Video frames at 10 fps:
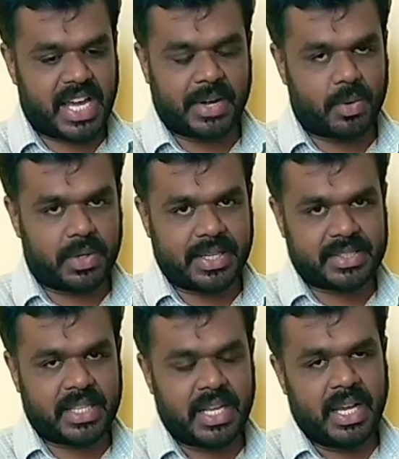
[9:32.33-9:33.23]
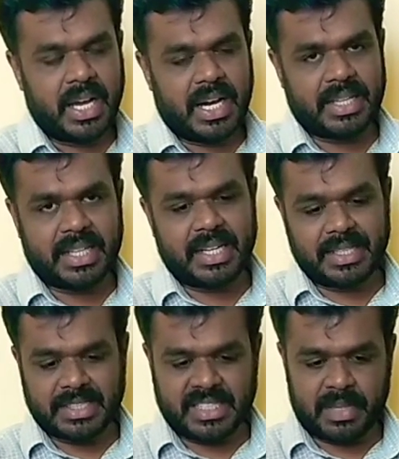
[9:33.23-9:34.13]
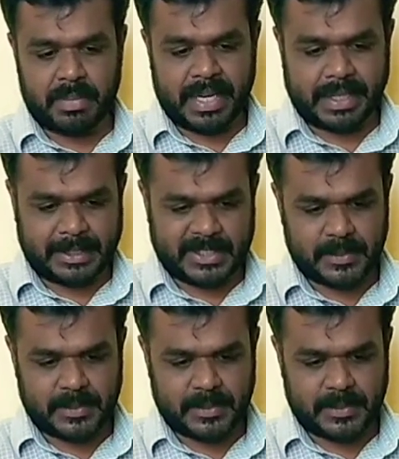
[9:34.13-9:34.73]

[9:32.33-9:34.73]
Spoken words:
shareholders, other interested parties.